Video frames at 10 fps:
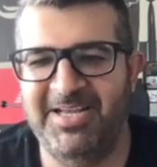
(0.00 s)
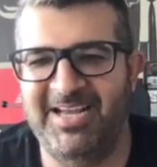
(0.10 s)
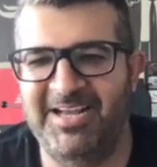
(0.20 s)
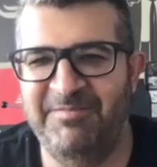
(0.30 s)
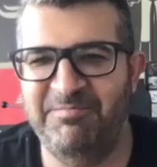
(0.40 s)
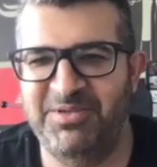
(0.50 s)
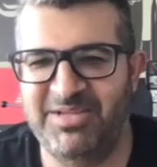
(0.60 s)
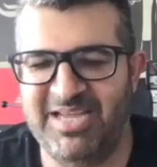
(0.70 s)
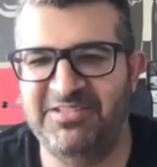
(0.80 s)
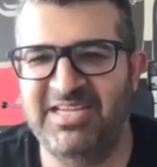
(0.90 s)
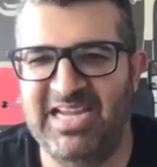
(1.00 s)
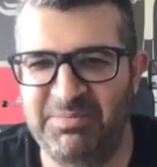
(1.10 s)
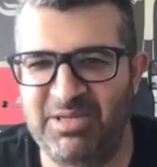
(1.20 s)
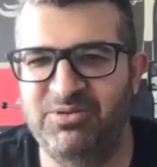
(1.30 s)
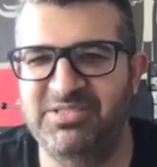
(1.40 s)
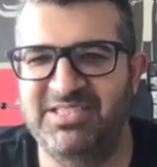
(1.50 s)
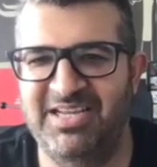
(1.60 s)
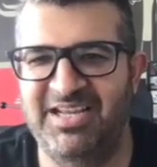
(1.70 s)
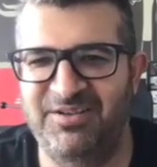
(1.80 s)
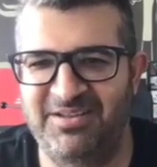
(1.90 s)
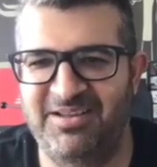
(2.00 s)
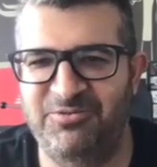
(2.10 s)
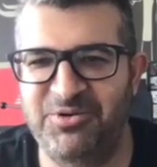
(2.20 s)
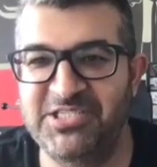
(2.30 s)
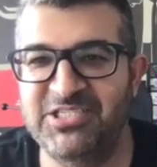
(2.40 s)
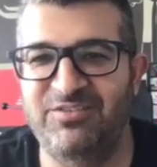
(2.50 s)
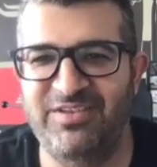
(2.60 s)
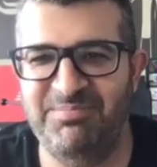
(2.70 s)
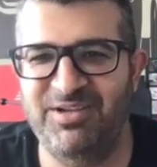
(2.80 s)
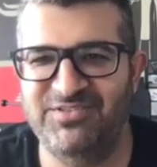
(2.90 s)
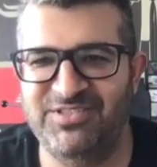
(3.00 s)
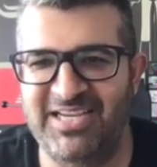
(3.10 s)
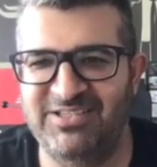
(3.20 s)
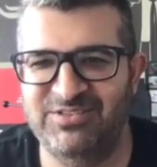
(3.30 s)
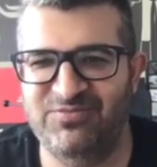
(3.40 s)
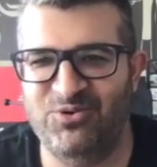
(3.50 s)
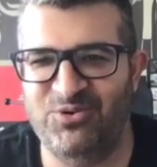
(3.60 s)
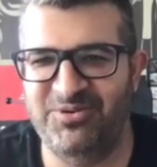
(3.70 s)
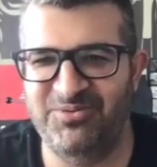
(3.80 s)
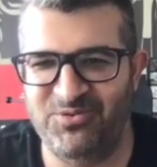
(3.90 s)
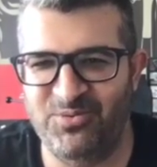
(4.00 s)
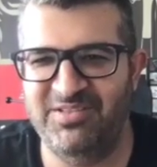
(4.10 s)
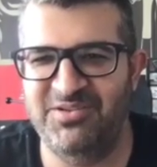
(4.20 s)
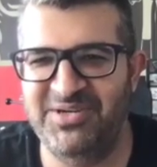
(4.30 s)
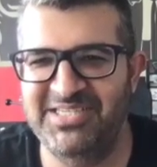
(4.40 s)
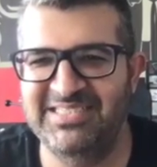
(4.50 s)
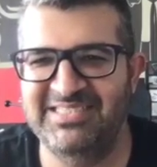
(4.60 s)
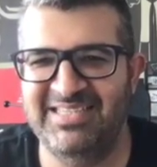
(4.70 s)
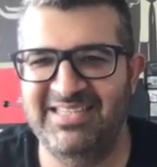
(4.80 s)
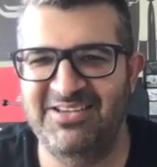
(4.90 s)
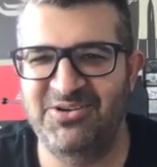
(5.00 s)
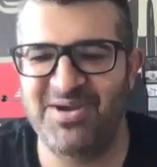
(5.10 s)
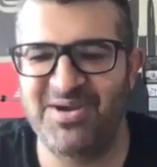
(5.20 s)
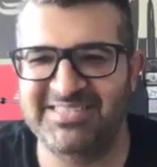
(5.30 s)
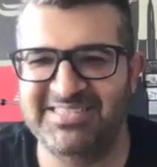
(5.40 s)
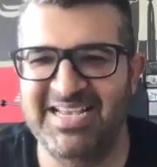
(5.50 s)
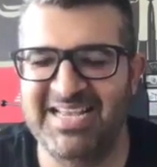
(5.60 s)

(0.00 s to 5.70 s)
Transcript: At the time, he was a regional VP of sales for one of the regions in the US.